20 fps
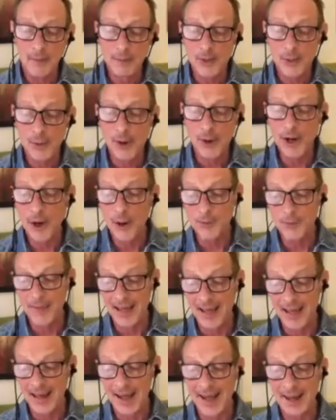So I hope
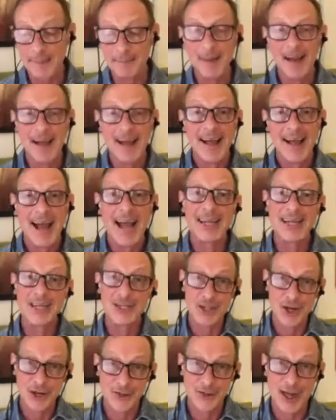that I can
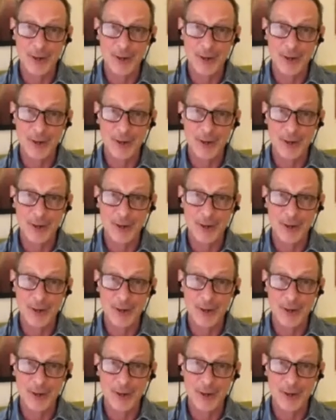share